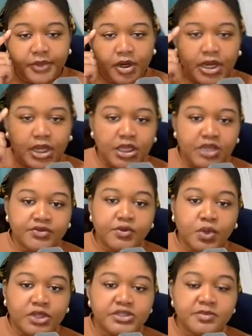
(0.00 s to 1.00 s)
All right. If
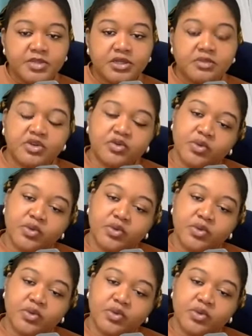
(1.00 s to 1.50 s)
you want something to be